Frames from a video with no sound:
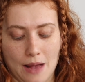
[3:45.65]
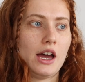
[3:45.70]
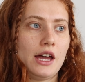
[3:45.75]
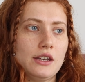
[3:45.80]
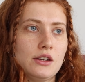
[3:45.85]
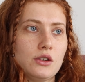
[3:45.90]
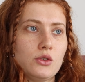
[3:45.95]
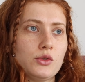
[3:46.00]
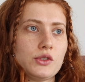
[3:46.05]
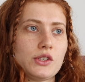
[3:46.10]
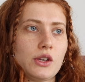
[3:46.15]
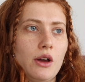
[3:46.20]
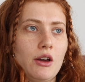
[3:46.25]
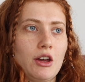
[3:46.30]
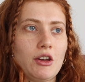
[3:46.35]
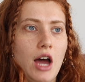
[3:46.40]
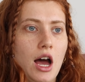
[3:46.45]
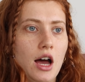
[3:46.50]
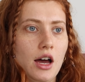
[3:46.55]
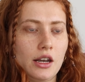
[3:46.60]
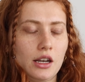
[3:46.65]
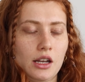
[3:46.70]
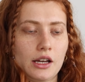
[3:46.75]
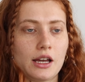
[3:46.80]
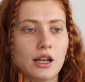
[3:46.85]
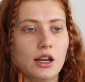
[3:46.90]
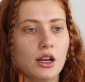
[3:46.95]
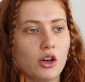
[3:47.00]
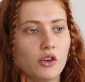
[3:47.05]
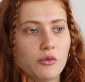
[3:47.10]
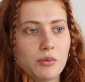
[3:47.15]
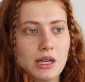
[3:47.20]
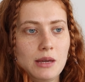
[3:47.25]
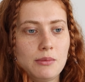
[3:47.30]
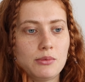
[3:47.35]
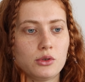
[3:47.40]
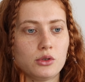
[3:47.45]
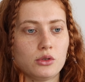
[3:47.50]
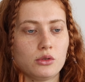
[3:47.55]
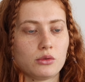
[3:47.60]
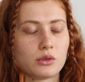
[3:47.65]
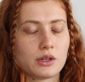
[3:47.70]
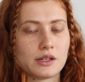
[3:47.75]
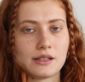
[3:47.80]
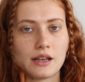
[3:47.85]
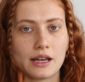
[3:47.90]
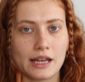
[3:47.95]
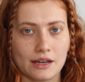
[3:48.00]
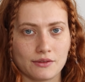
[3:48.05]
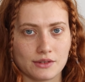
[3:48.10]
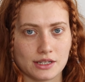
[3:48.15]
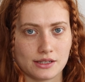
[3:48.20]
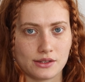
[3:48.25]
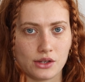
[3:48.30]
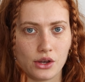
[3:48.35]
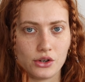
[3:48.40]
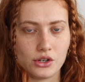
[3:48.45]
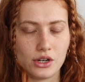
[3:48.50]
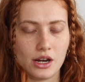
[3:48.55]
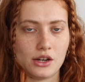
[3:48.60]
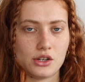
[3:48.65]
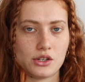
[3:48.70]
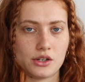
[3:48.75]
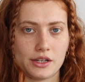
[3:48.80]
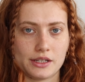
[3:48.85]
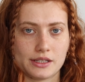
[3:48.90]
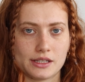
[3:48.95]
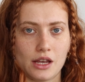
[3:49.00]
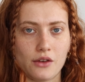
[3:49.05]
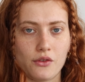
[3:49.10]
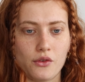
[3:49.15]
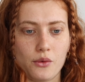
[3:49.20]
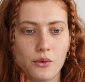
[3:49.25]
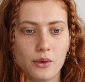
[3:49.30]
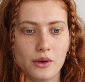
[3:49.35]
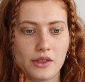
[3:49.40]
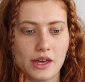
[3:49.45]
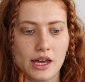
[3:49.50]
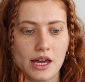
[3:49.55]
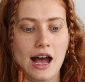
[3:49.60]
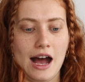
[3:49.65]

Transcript: And also I heard like a lot of people, because I have dissociation, I suffer with it,